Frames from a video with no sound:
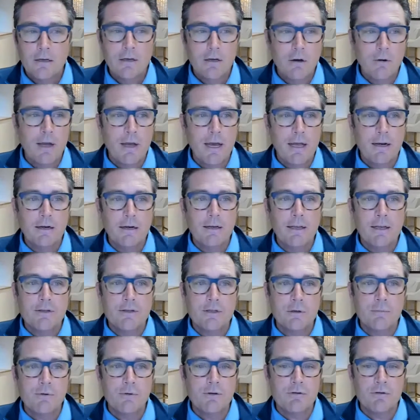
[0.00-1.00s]
go ahead and
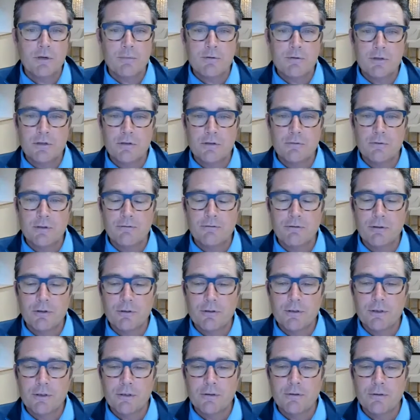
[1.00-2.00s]
get your prescriptions
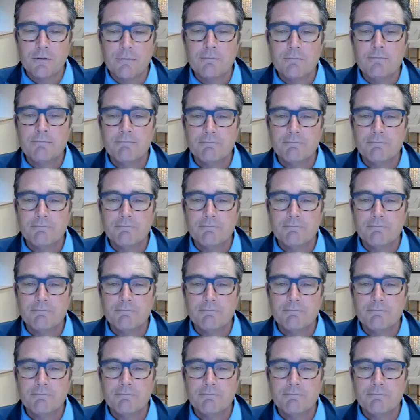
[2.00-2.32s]
refilled too.